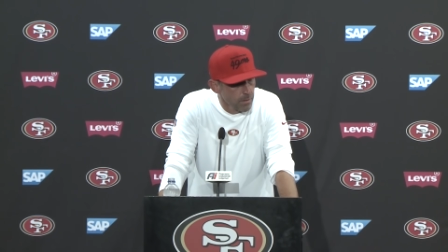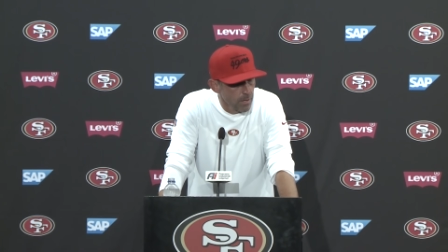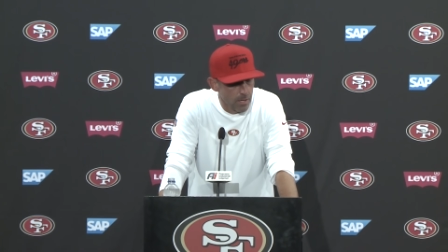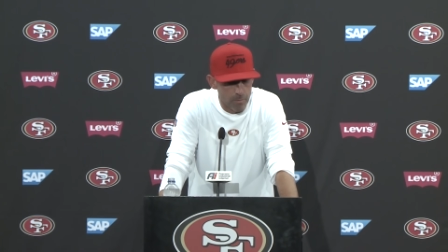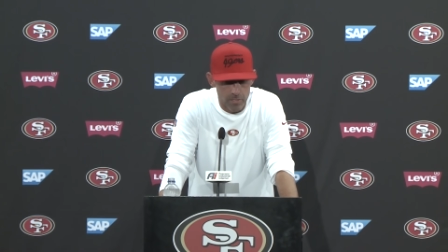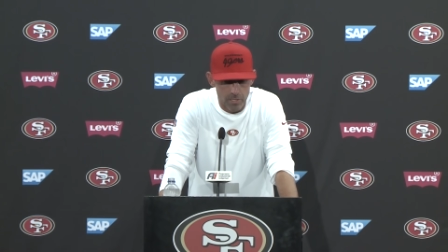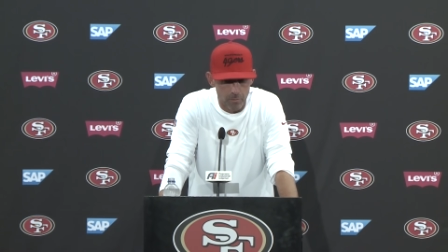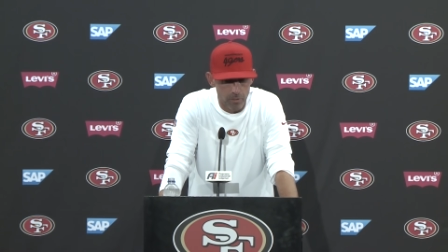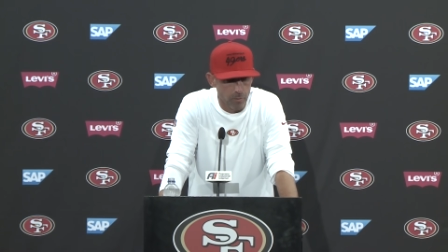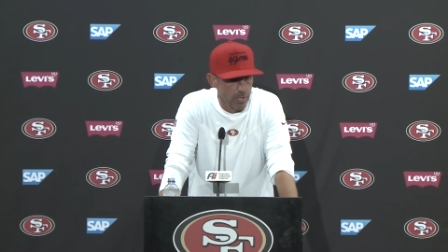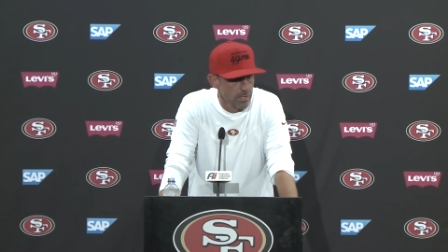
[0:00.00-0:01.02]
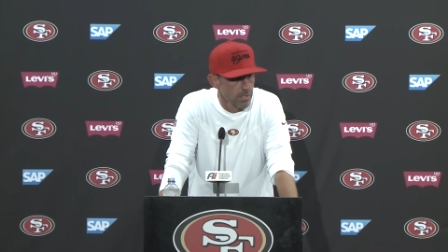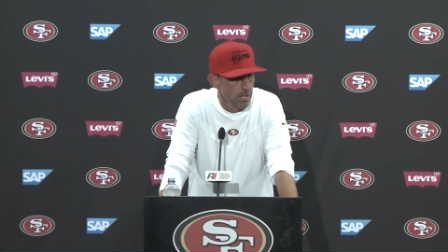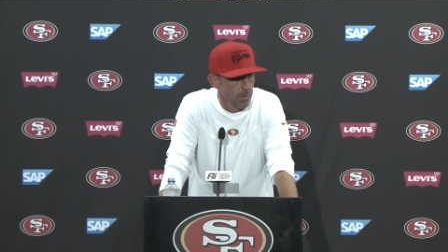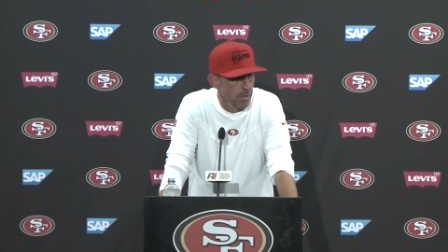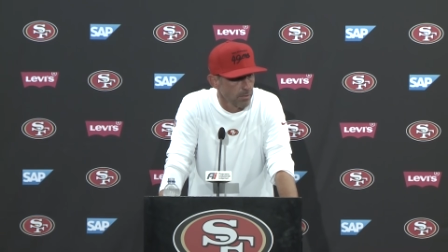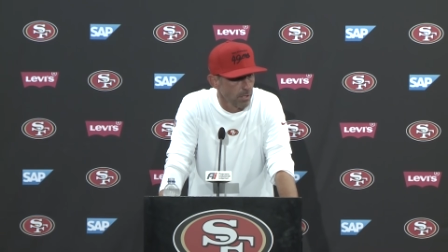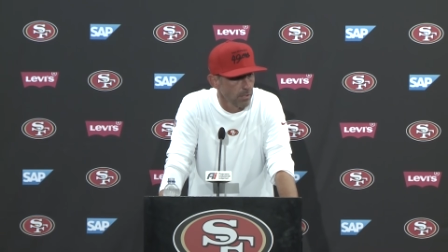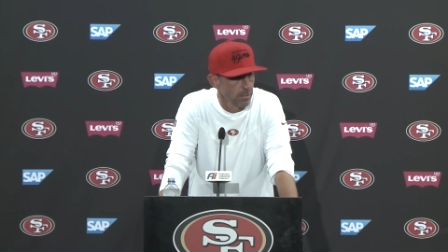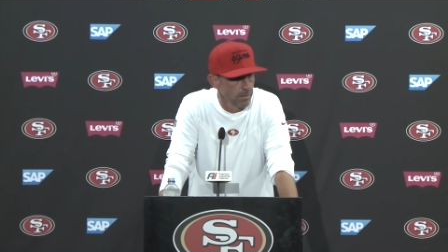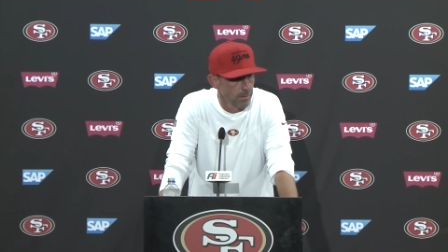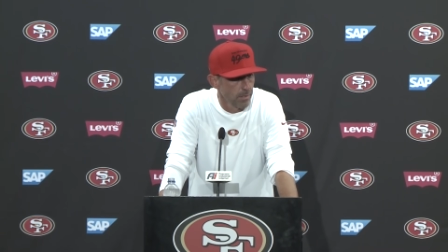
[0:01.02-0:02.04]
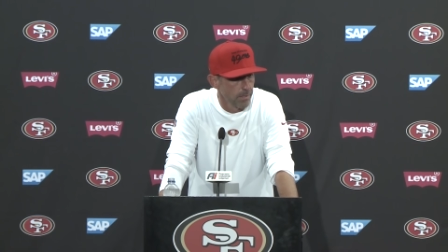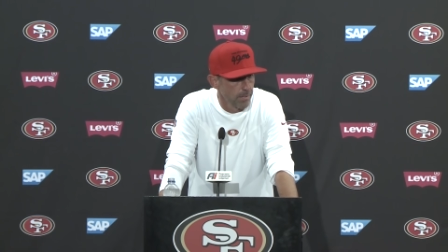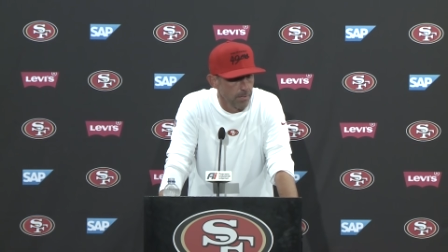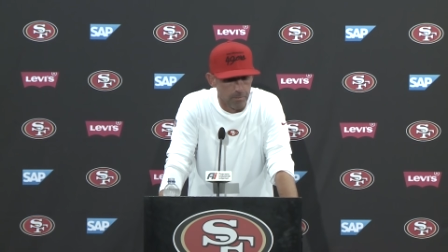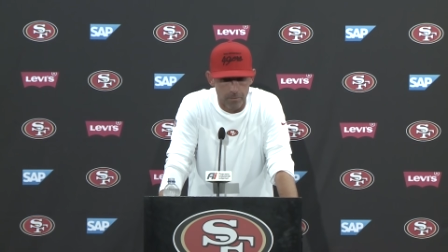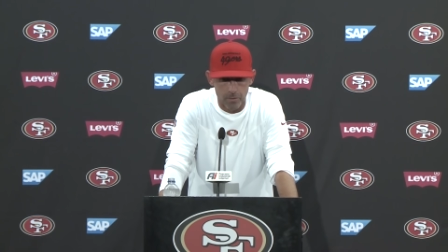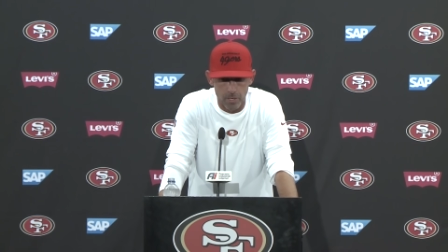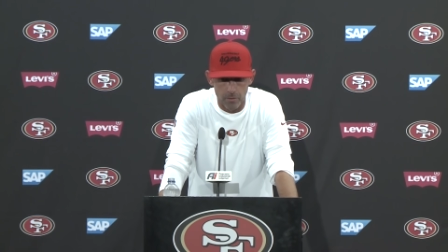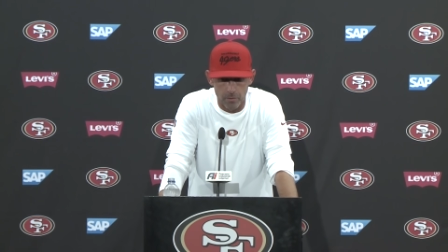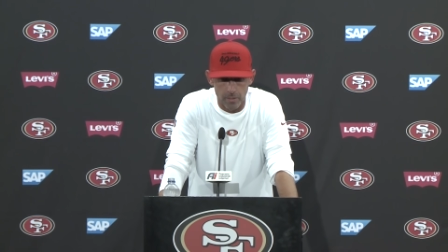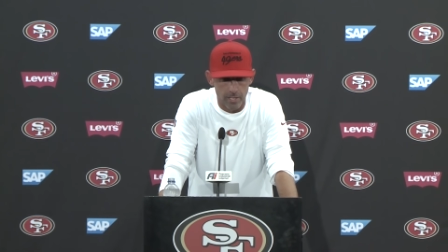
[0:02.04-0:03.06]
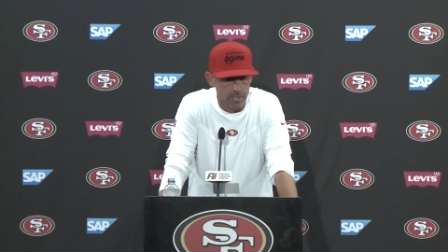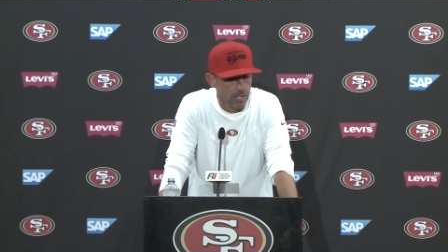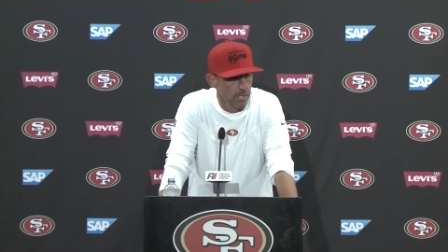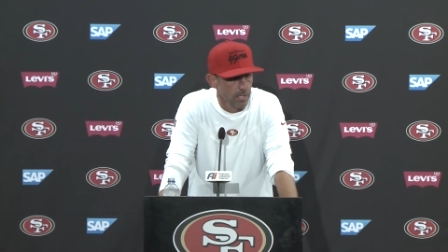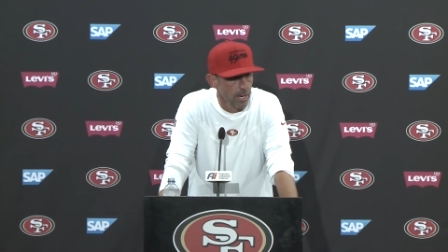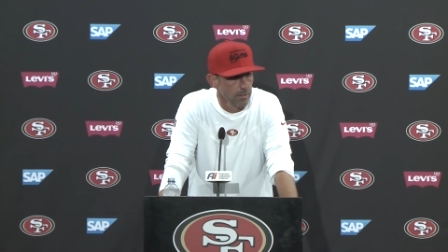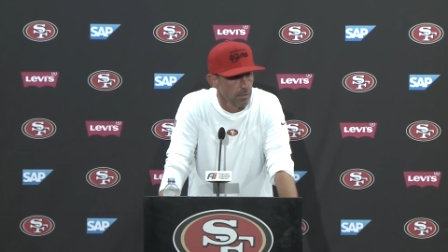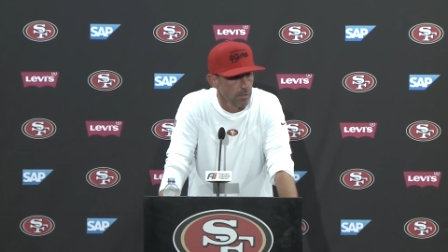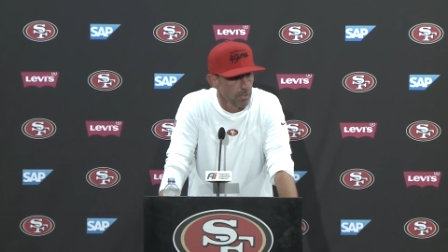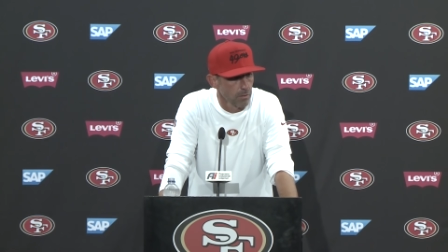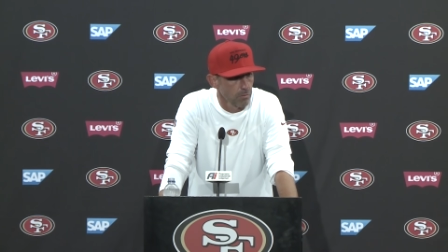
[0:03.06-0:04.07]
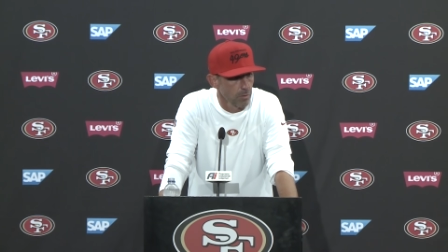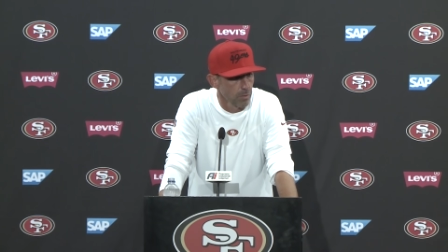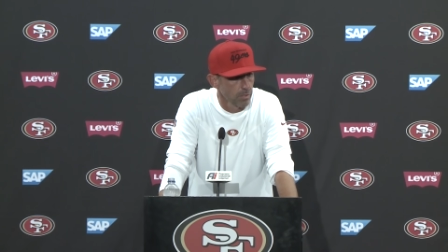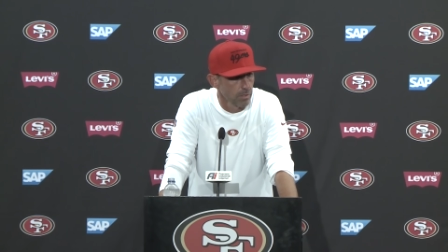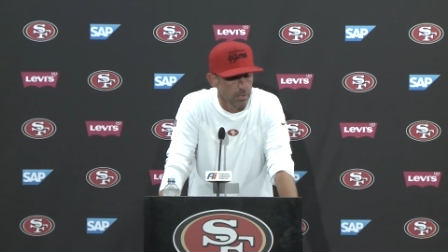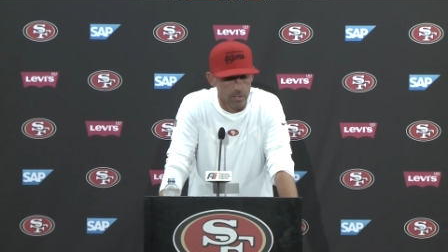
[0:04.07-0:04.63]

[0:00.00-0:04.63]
Um, similar to what I just said about Tartt. Um, you know, I was glad that he could get out there and get through it.